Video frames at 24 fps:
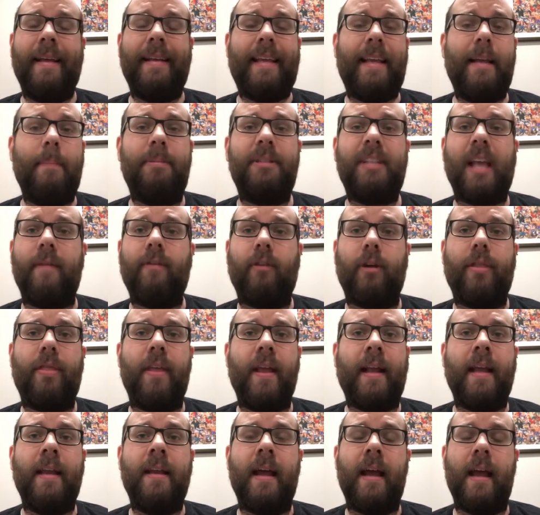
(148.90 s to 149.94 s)
keeps
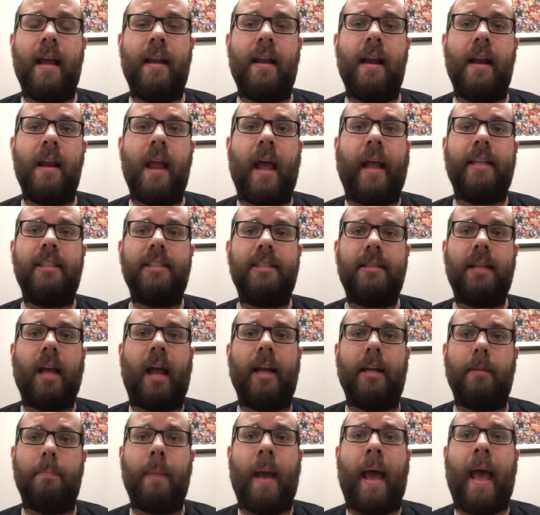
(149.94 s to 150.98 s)
everything in a nice
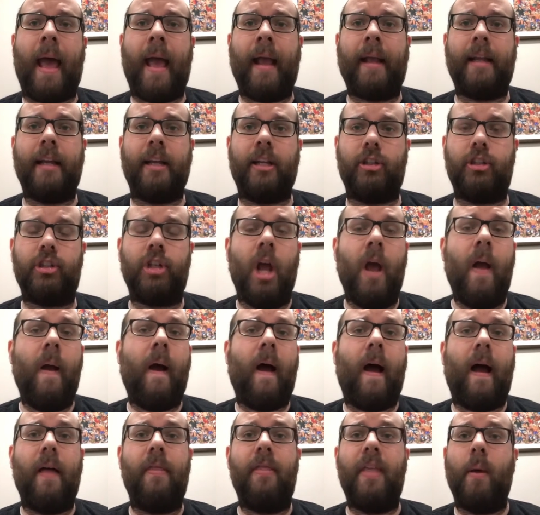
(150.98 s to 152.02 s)
tight package.
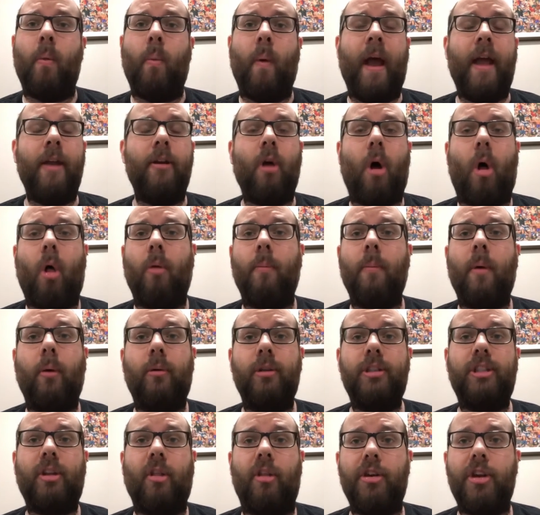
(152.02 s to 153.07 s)
They went
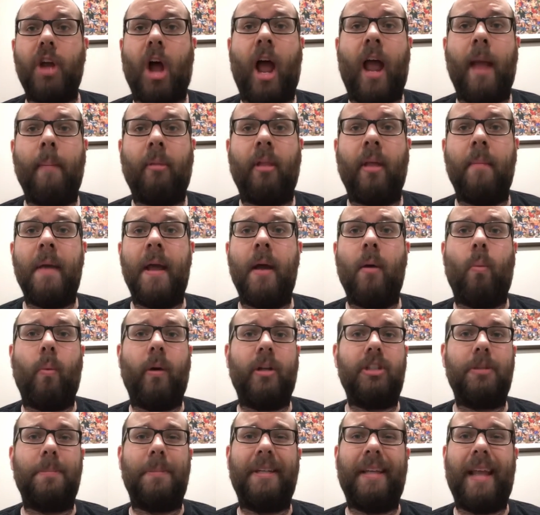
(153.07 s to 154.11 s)
almost to the time limit,
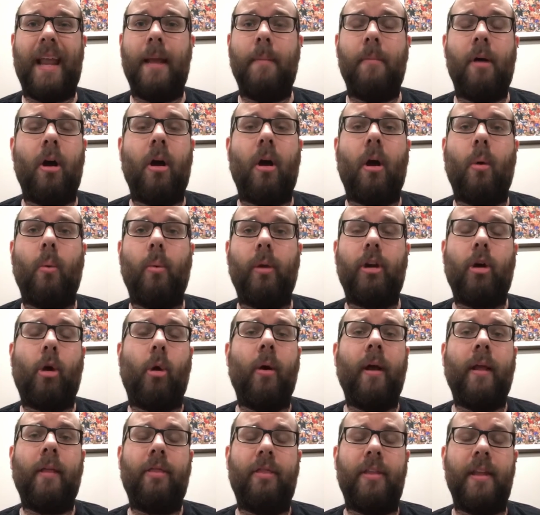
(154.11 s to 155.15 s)
which became a
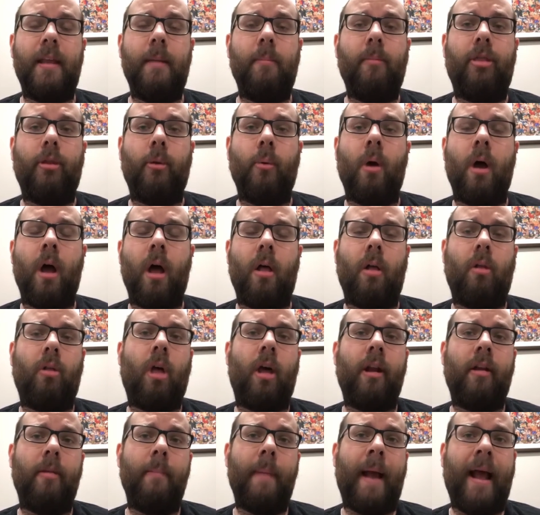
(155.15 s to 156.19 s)
recurring theme through a
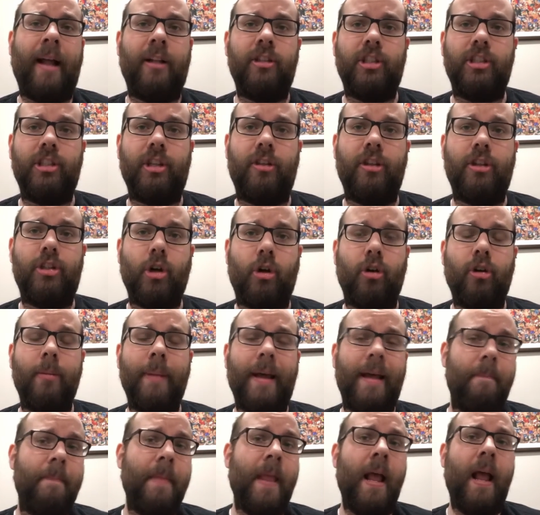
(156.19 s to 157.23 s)
lot of the matches in the
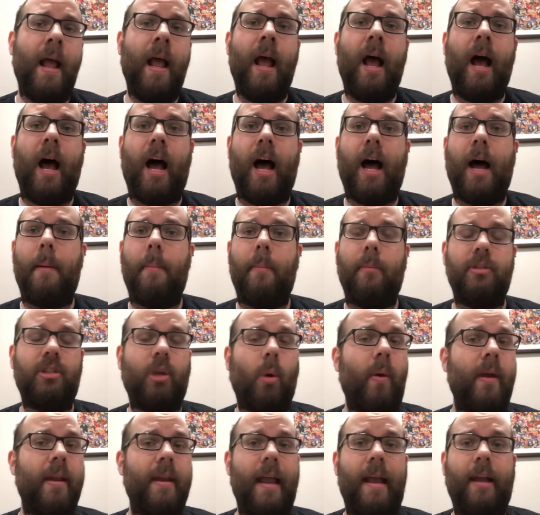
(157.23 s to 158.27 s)
tournament.
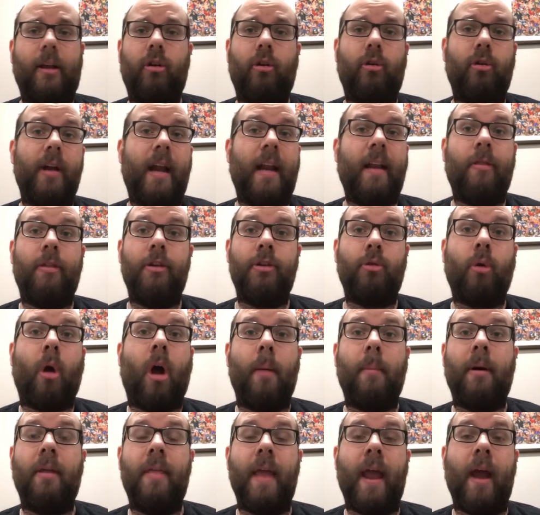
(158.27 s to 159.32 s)
So it created the
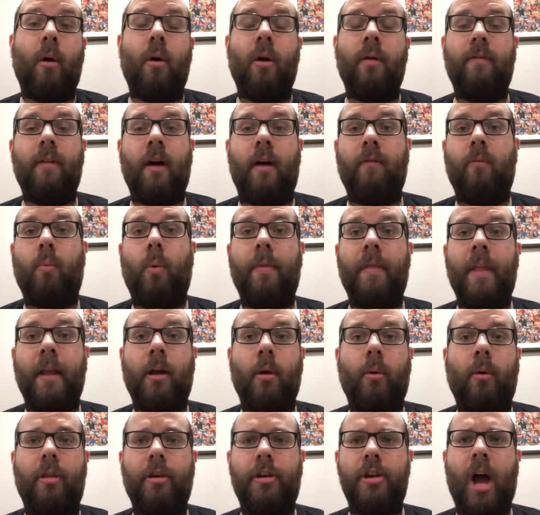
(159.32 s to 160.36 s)
drama there of would they
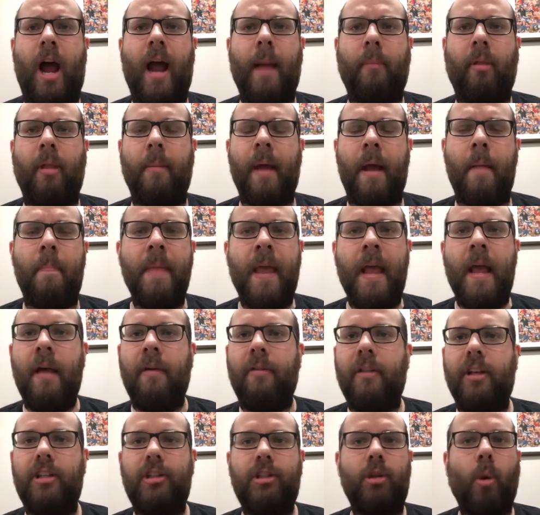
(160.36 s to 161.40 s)
go to the time limit.
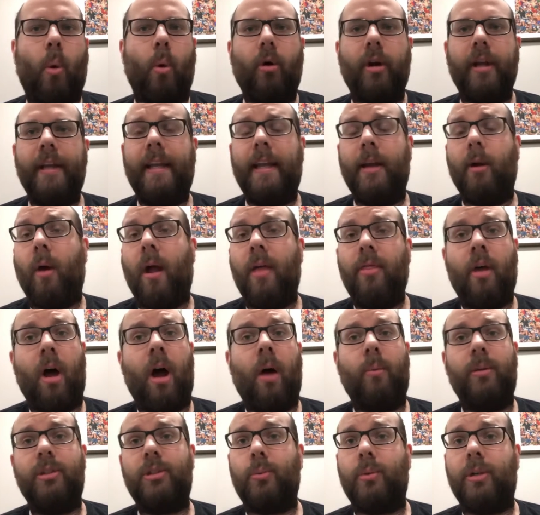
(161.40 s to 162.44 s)
The story here I
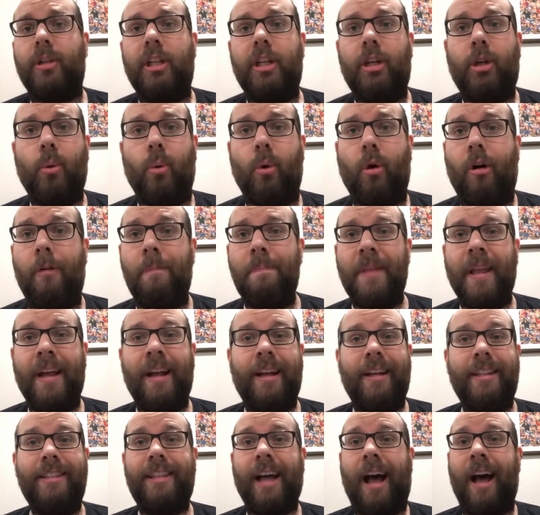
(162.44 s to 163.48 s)
thought was really cool.
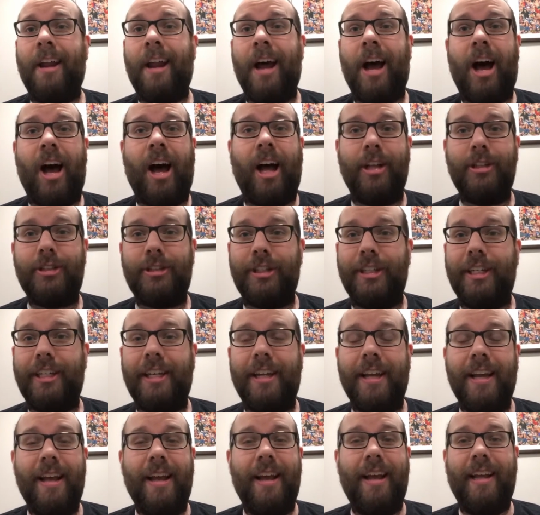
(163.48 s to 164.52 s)

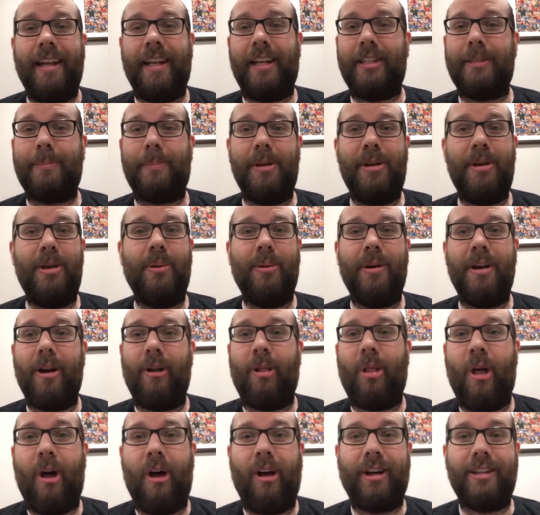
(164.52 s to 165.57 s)
Tanahashi, he's been doing it a
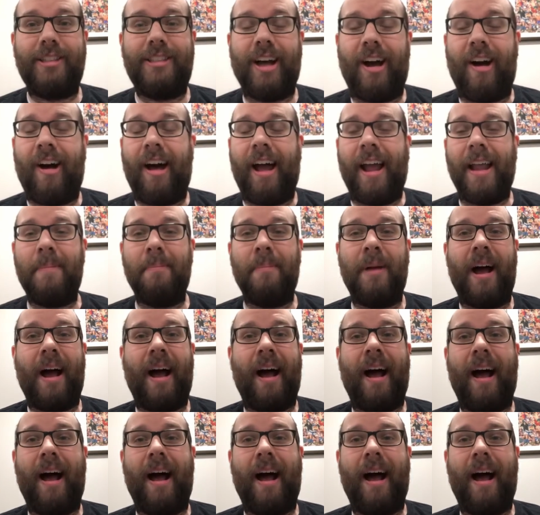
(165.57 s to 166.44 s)
long time,